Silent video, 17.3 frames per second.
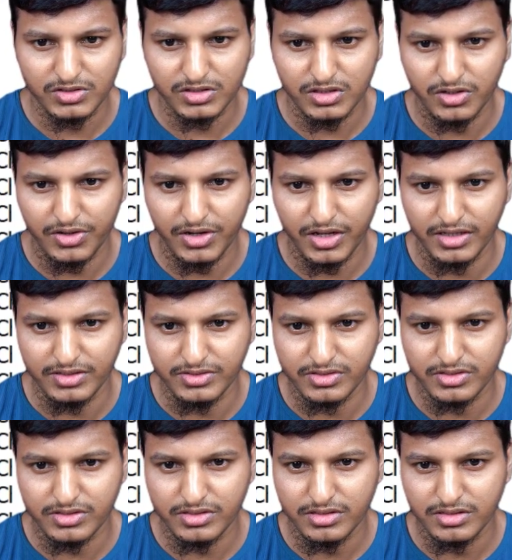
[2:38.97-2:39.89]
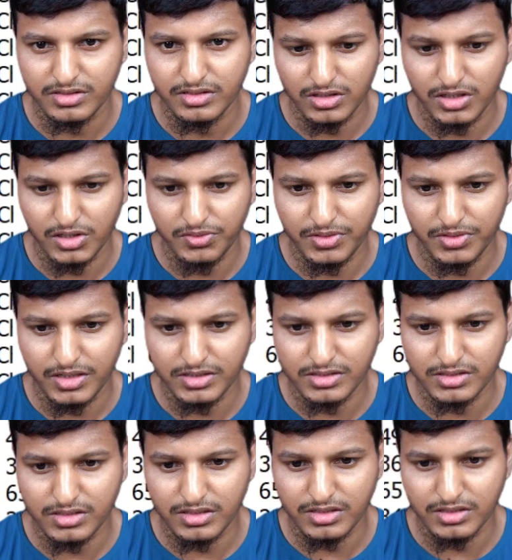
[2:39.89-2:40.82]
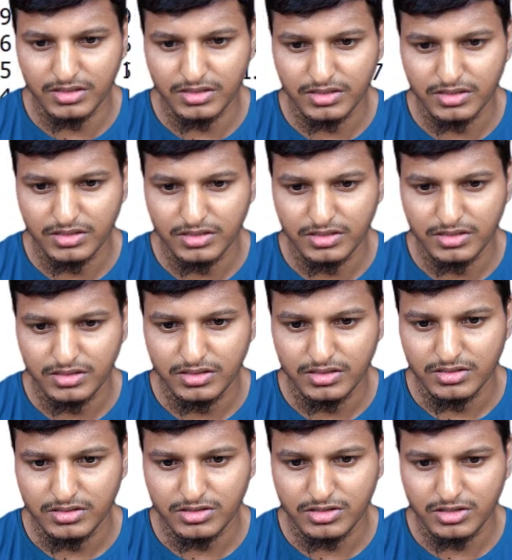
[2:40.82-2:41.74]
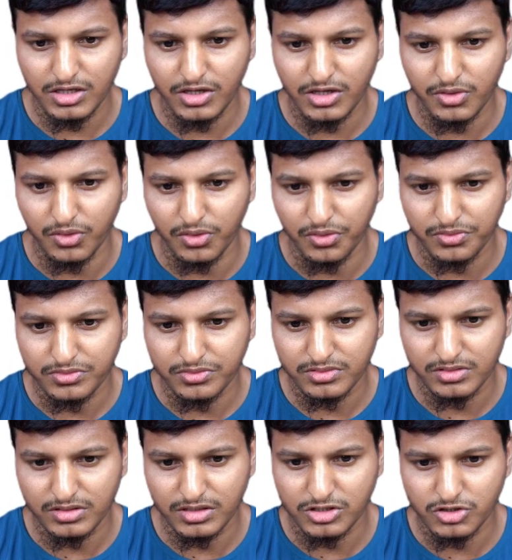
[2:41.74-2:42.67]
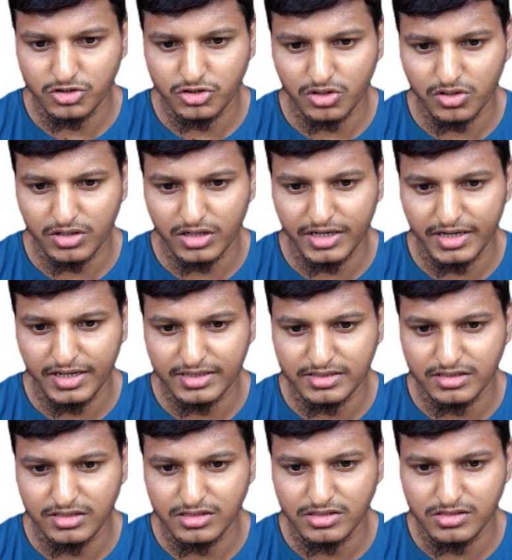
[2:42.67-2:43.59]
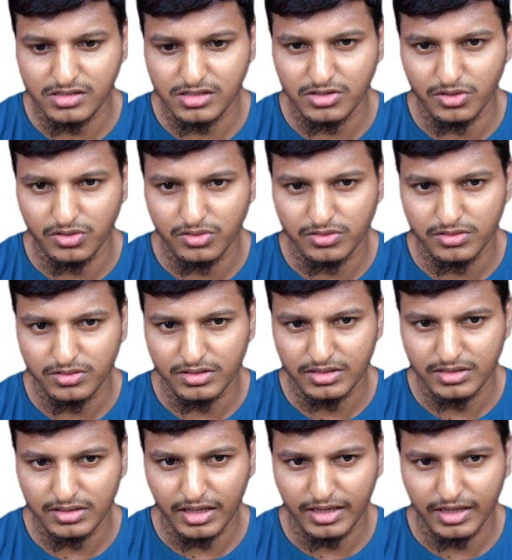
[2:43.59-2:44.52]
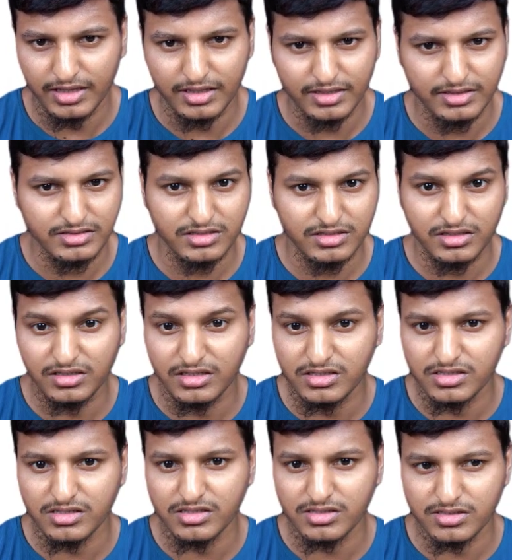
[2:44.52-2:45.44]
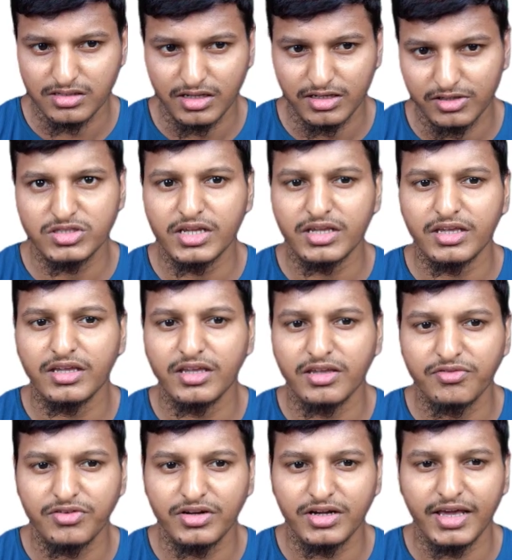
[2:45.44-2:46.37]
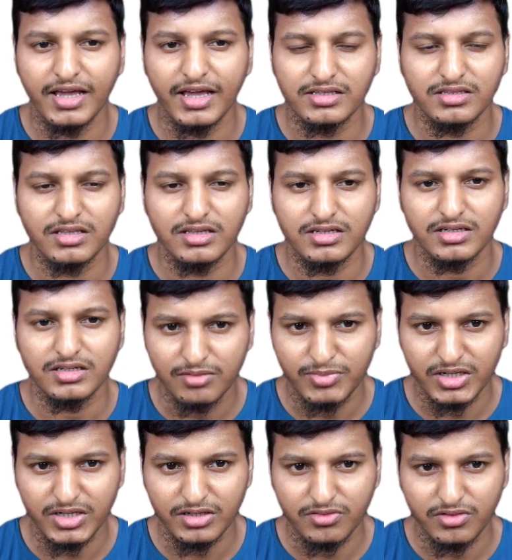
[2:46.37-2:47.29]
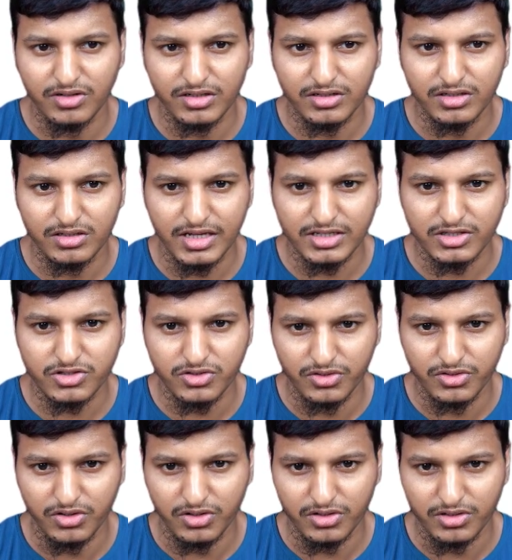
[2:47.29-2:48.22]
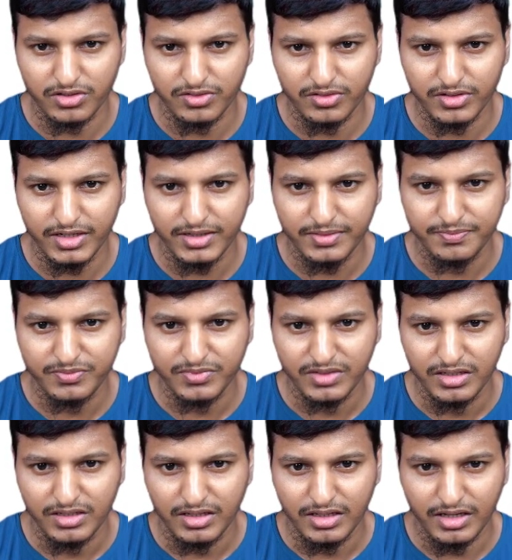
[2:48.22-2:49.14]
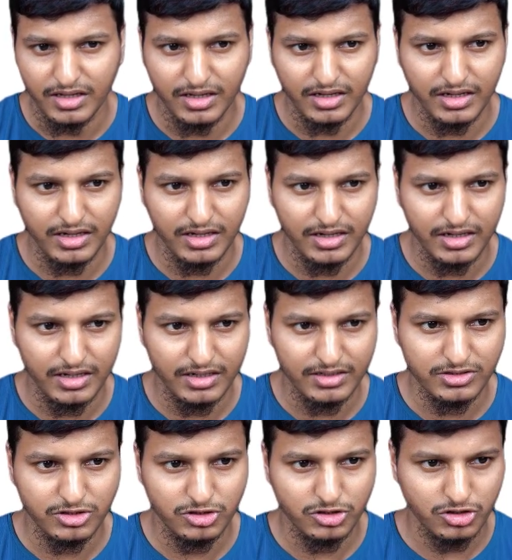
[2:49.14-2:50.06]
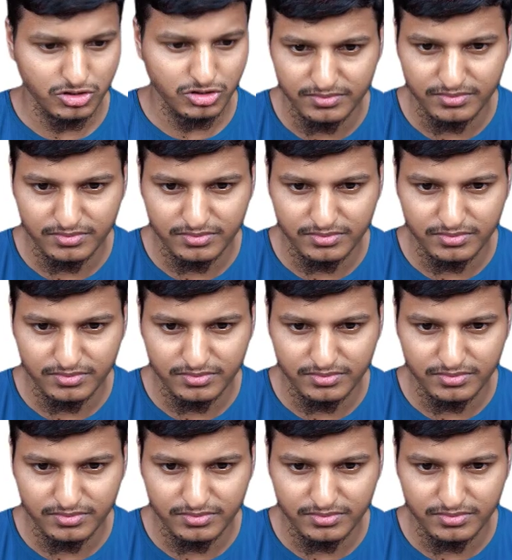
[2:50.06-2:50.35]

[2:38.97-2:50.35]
contains, now you can see CO, this chocolate has this CO, and this is like checking if it has that particular text or not. Okay, and